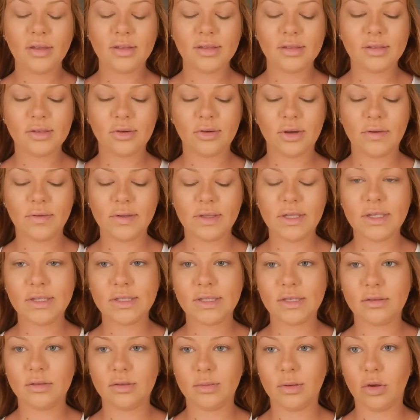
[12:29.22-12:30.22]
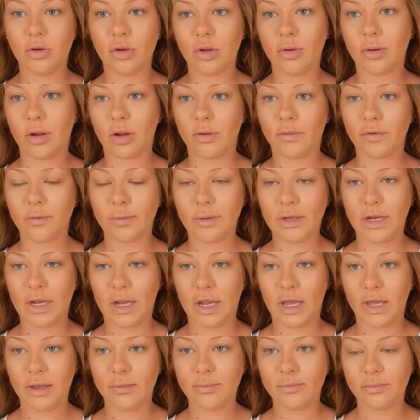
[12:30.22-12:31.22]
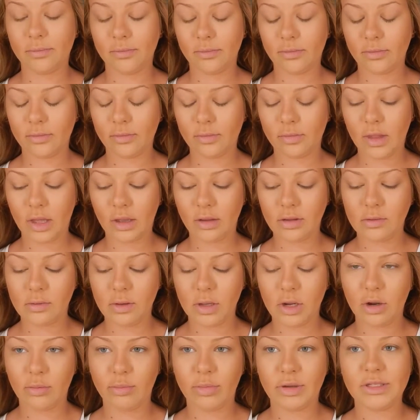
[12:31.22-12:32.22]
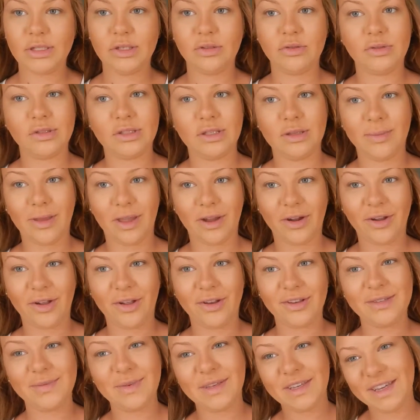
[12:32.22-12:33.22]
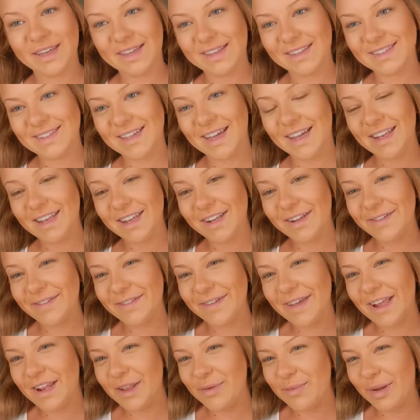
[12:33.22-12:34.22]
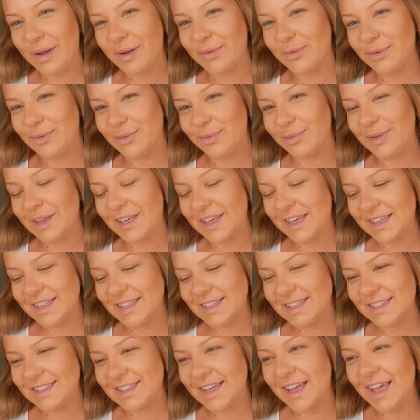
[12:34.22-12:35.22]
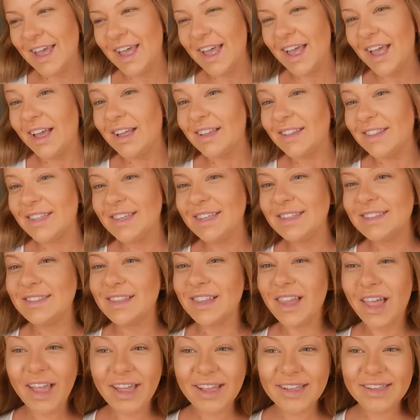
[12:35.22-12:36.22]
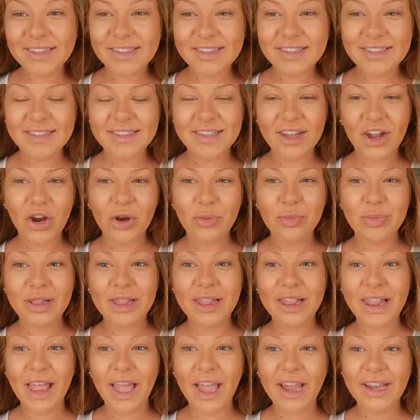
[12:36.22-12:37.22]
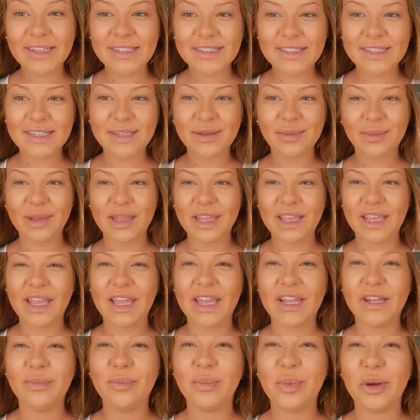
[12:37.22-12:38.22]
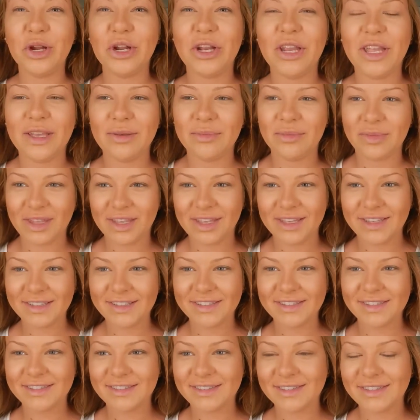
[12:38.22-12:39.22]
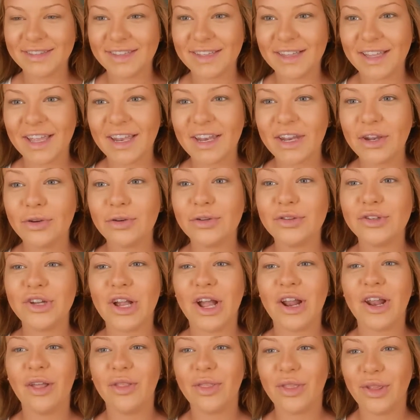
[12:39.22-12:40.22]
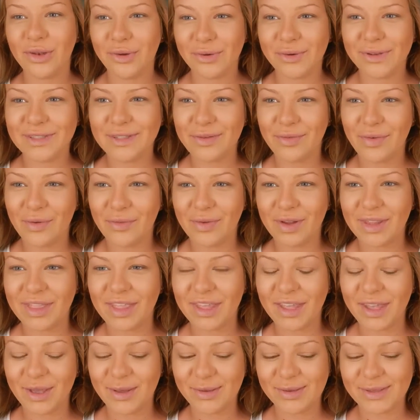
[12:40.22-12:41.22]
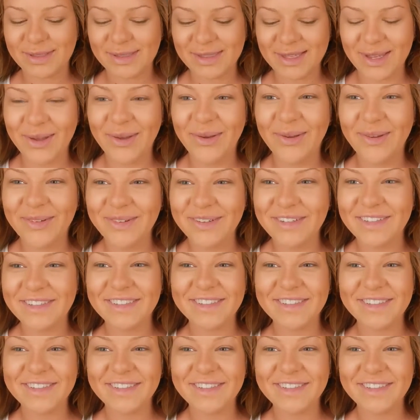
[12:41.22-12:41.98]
So everything seems to be going wrong for me today. Now you hear a buzzing noise in the background. It's because I need a fan in my room because these lights are blinding me and burning me. And it'll drown out the noise of everything else. So